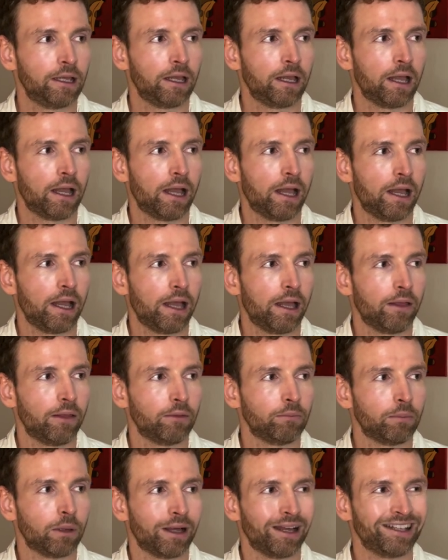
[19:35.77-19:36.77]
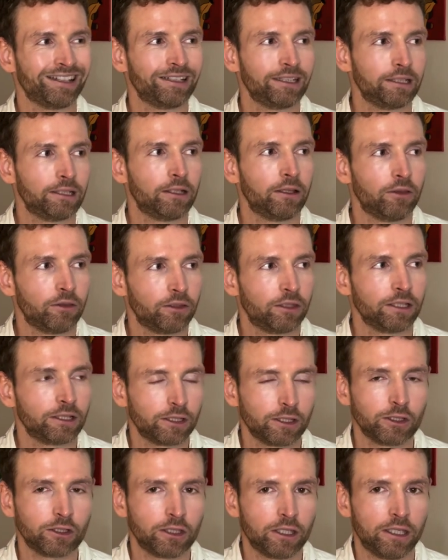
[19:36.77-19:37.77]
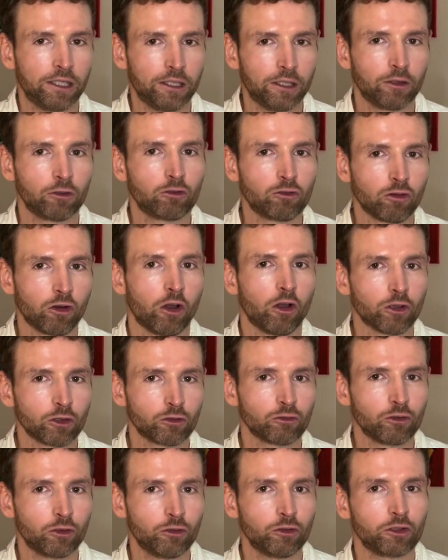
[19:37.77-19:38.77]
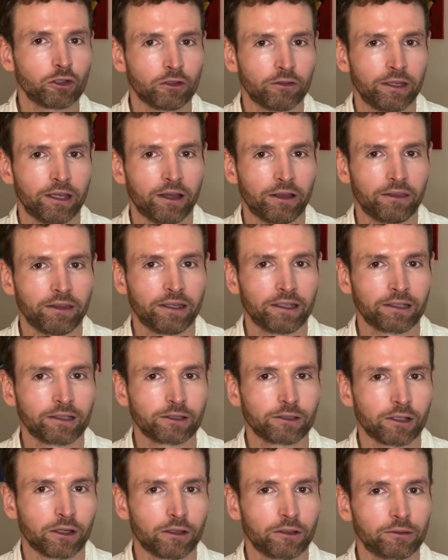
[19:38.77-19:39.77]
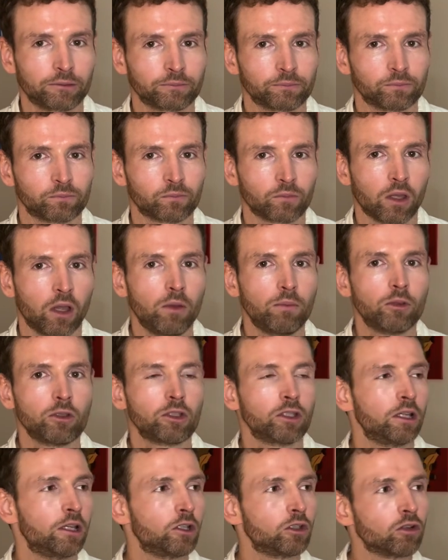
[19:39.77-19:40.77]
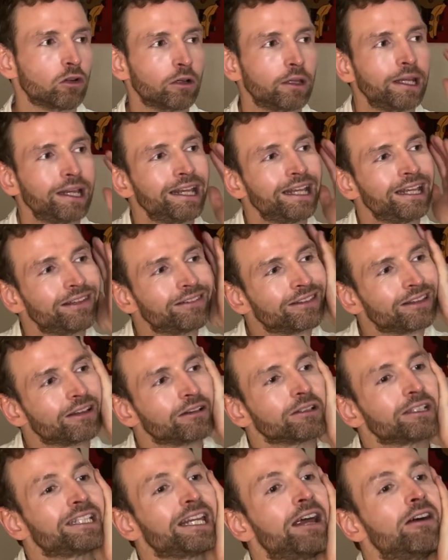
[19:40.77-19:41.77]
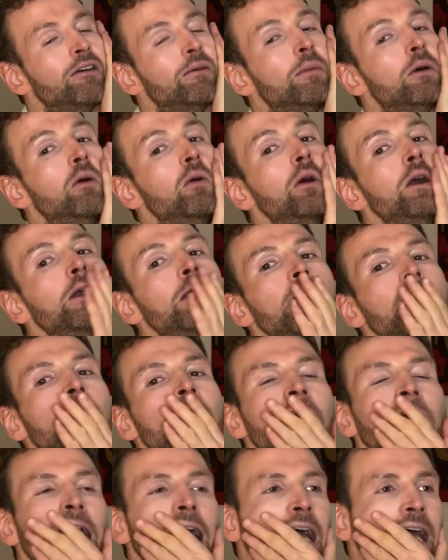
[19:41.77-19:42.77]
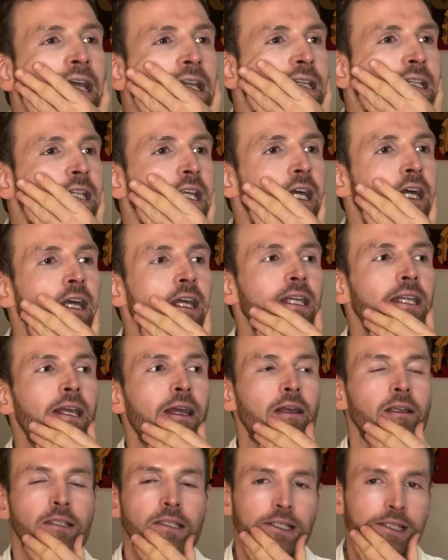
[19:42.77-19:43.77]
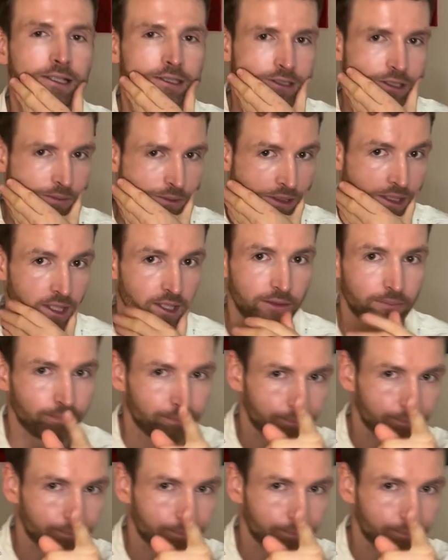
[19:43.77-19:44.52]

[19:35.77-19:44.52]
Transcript: But this is the grassroots of it, I think. So hope you're still enjoying it, even though it was terrible. And yeah, I'll see you next time, I guess.